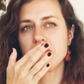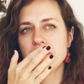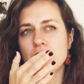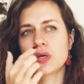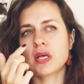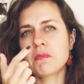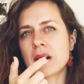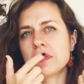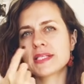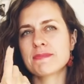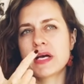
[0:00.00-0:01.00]
you can maybe
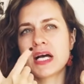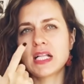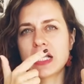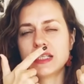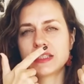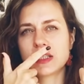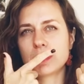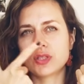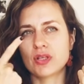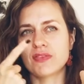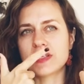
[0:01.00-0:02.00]
smell a little
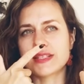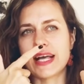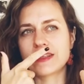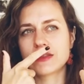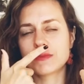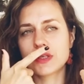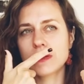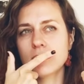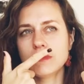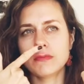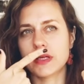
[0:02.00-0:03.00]
bit of the xanthum
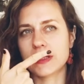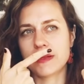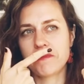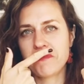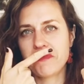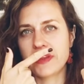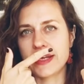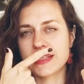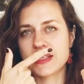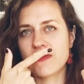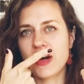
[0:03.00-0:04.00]
gum, but
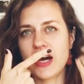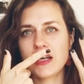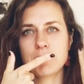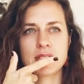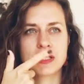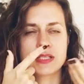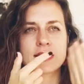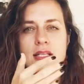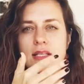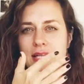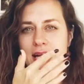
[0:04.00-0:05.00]
that's fine, but it's
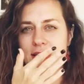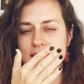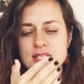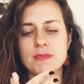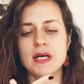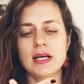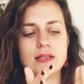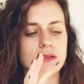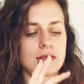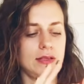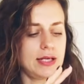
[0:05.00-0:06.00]
still nice
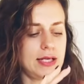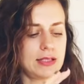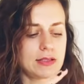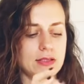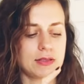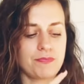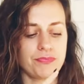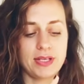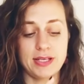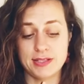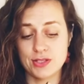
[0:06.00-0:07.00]
smell, and
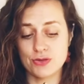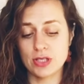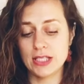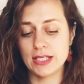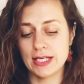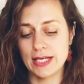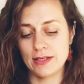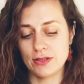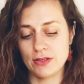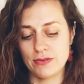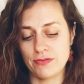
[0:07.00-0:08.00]
it's really kind
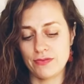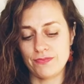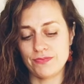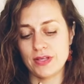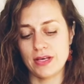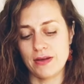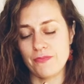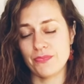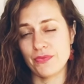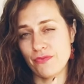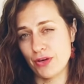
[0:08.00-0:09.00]
of
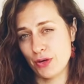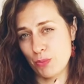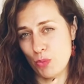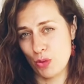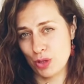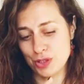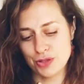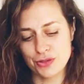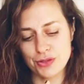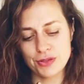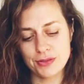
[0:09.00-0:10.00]
very
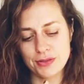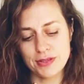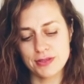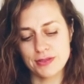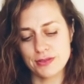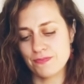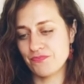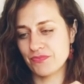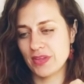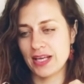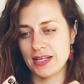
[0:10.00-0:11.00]
moistured,
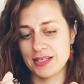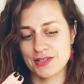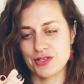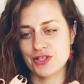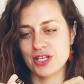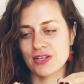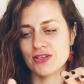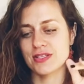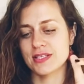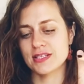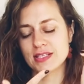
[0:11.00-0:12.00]
and it's a gel
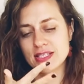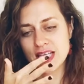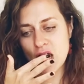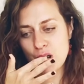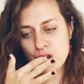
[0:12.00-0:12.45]
consistency.